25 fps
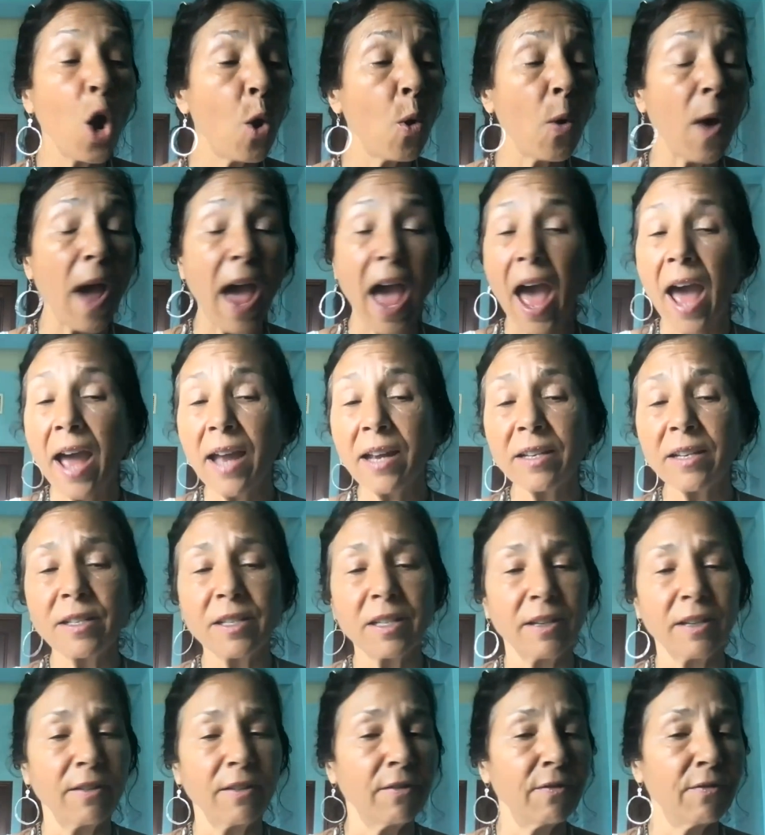
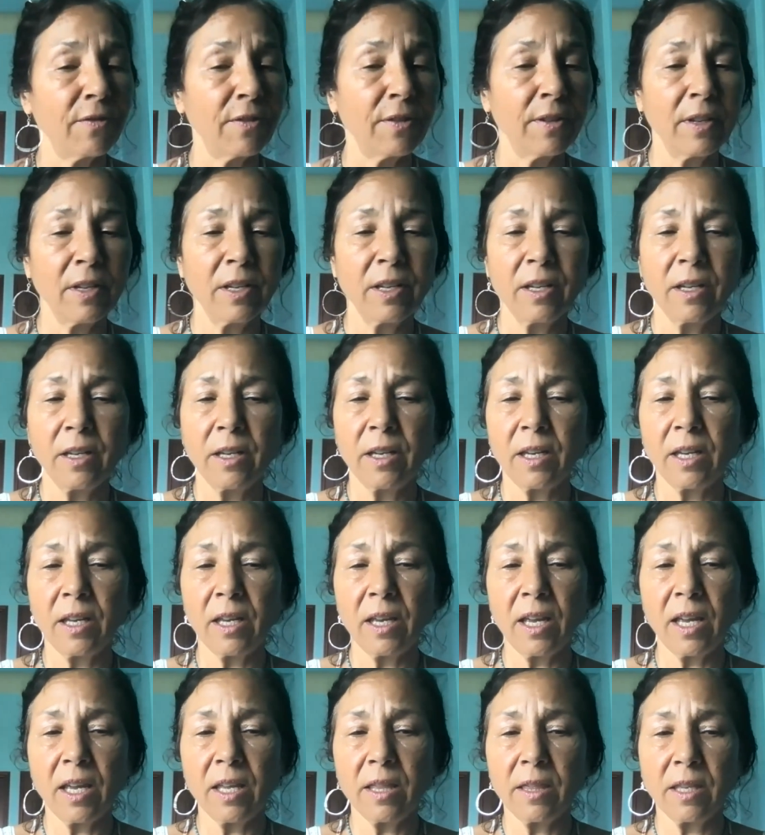proactive
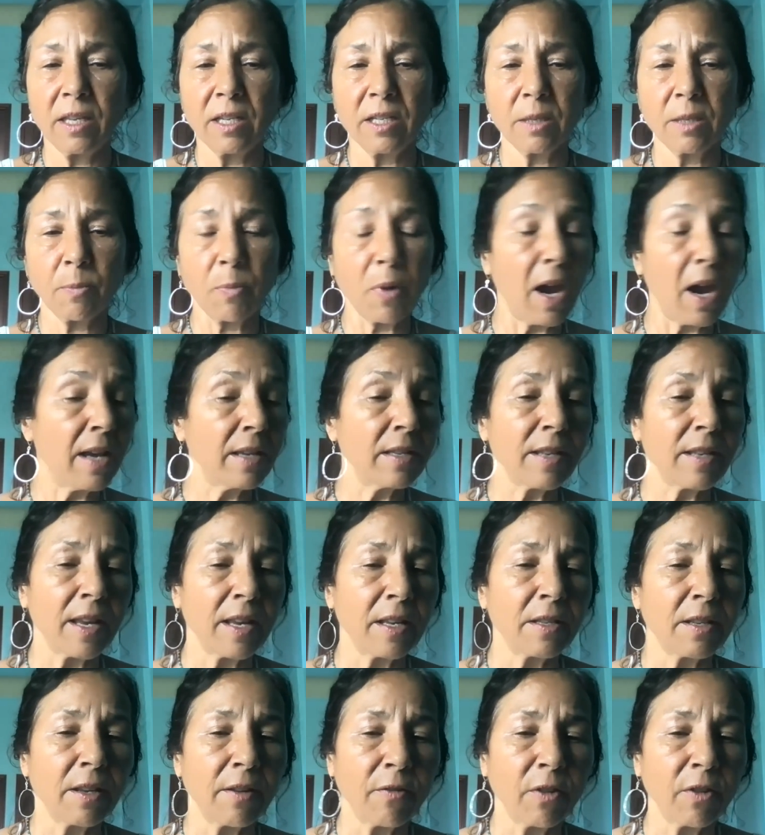in this
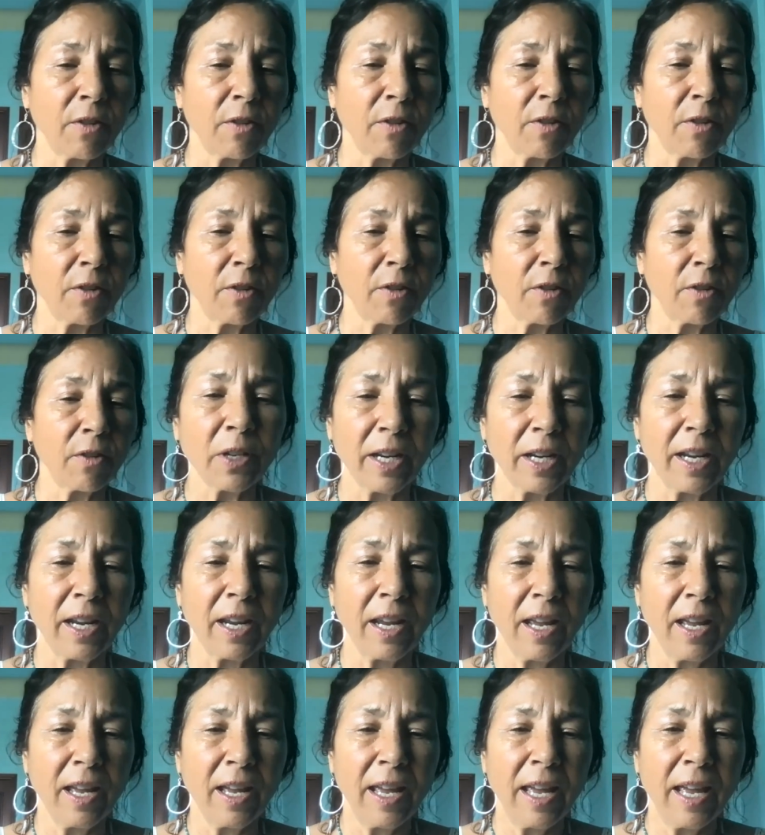process of
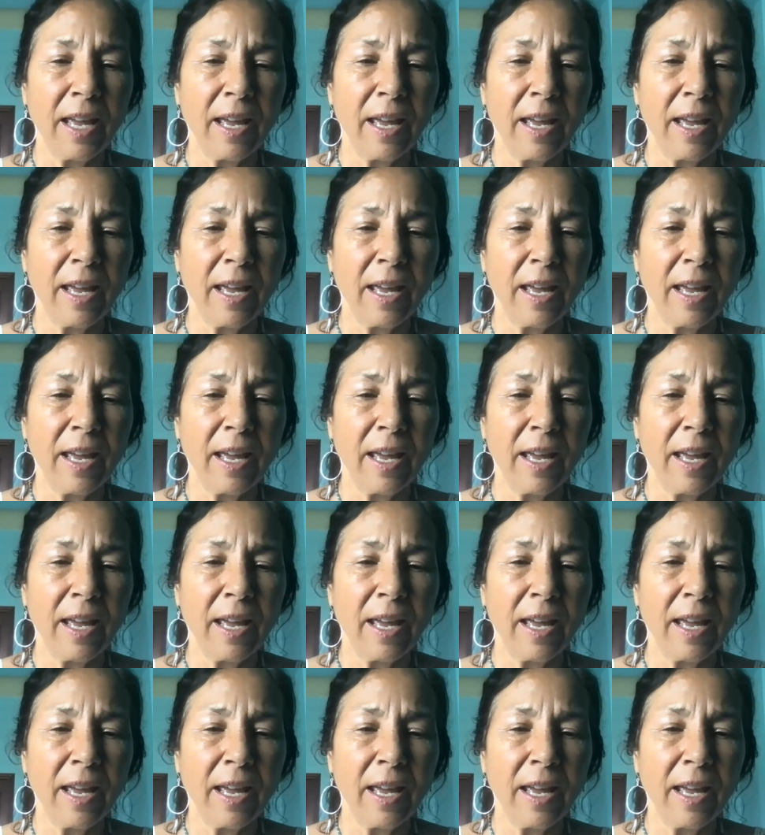recovery.